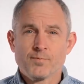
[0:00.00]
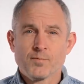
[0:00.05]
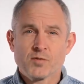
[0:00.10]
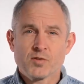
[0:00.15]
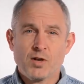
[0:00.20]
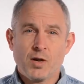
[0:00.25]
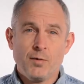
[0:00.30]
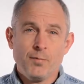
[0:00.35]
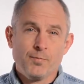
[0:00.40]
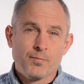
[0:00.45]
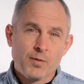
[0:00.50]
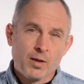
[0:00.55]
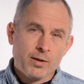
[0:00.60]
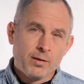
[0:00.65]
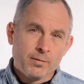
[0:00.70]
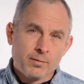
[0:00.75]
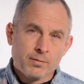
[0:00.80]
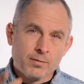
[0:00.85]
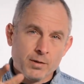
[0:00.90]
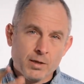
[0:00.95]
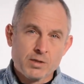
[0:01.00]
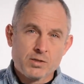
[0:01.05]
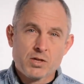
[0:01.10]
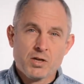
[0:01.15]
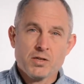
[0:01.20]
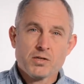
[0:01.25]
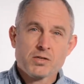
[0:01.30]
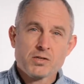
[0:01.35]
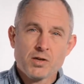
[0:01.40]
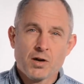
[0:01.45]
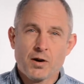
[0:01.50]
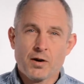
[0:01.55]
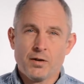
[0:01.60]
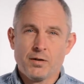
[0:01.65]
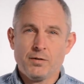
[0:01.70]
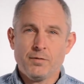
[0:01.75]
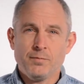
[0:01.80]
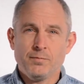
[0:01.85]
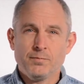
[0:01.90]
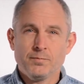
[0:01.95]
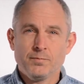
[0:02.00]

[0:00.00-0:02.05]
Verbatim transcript: So let's get started.